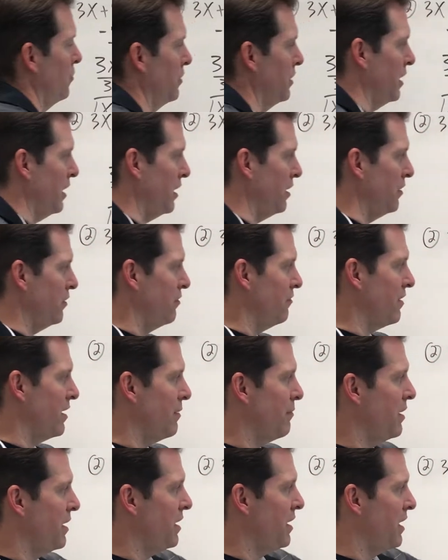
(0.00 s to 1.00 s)
again, divide
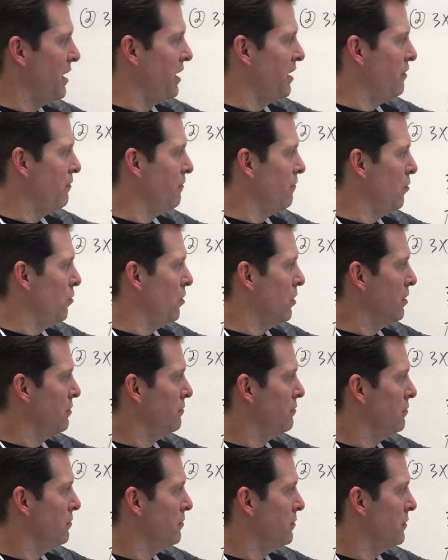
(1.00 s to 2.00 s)
by negative
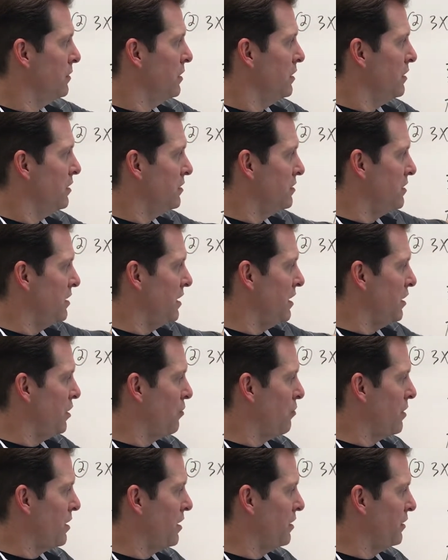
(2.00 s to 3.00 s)
4.
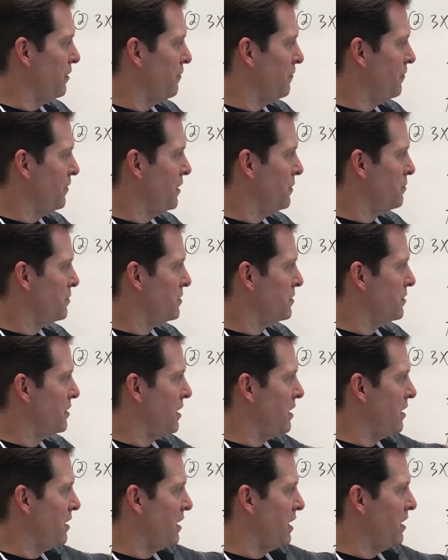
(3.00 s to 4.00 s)
Inequality flips,
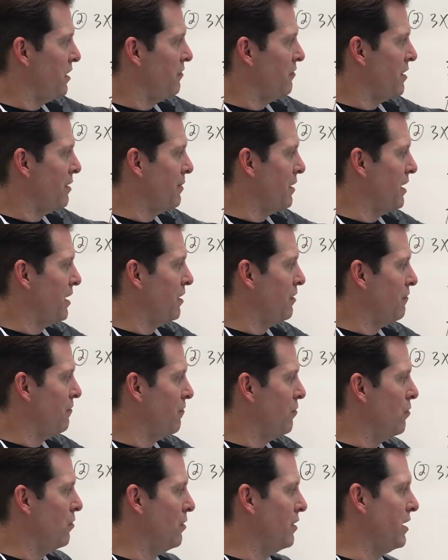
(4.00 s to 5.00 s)
and then 8 divided by negative
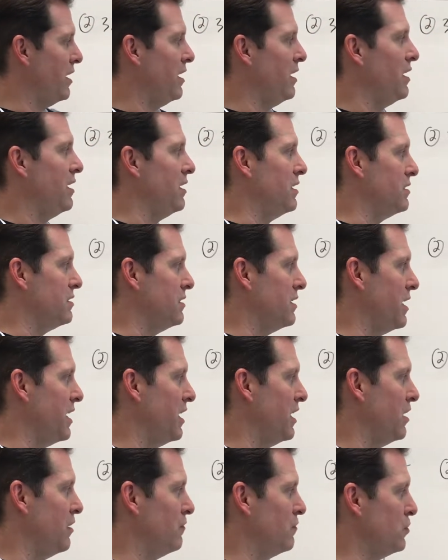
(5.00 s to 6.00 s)
4 is
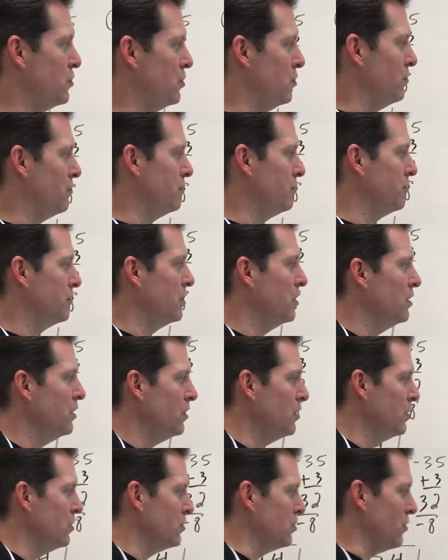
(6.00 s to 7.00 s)
negative 2.
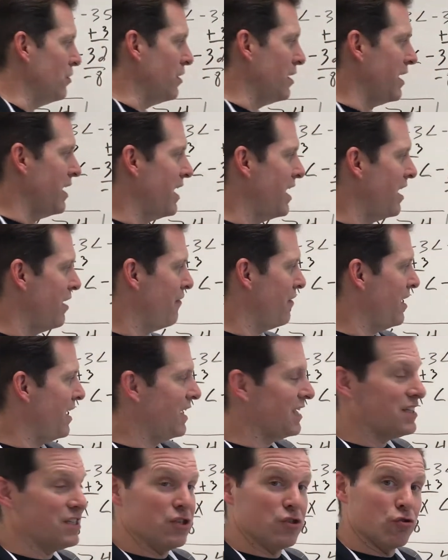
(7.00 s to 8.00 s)
So I have
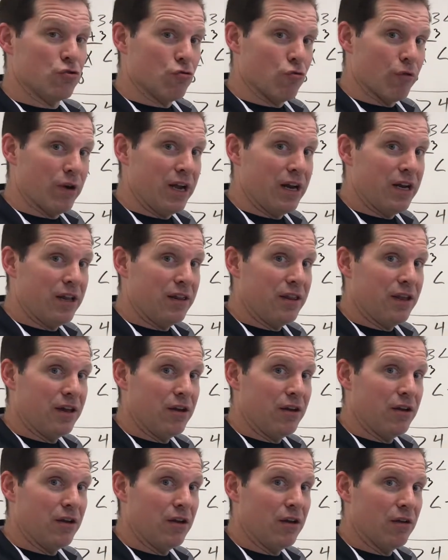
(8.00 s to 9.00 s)
x is greater
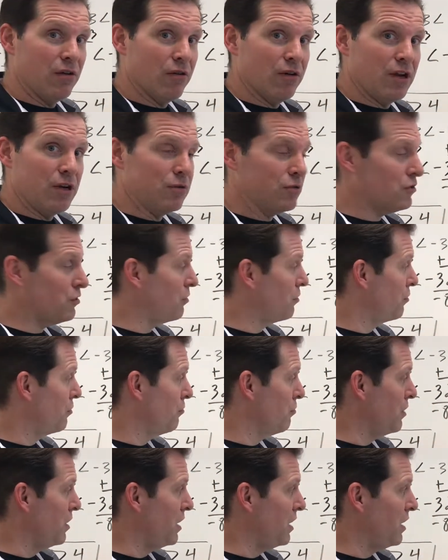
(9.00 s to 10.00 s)
than or equal to
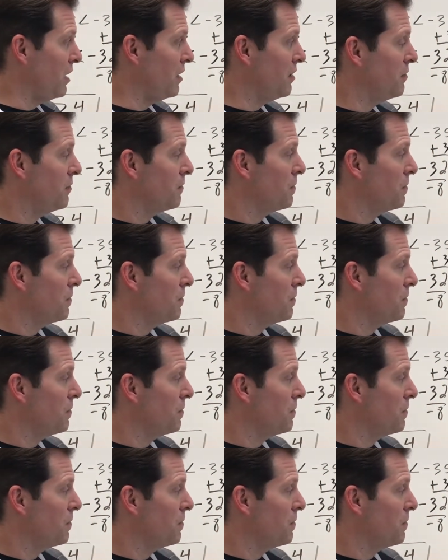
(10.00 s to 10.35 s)
3,